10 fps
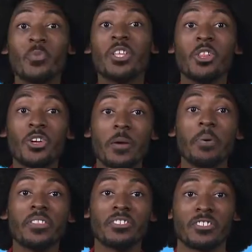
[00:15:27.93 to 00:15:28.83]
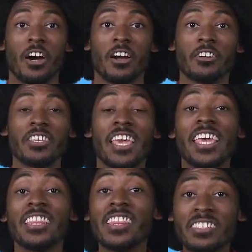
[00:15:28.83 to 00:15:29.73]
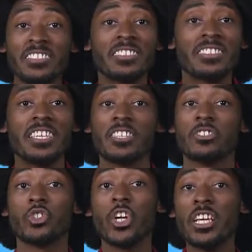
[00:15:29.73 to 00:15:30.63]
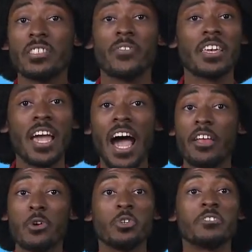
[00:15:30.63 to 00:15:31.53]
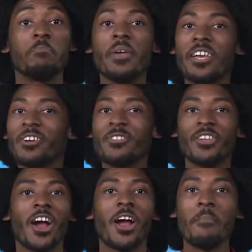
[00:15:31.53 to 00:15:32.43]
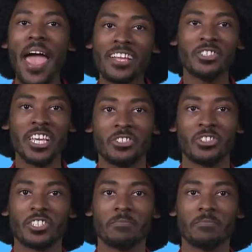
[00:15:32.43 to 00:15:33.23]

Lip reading: we look up at the stars, it lets us see the traits of a God who is bigger than our imagination.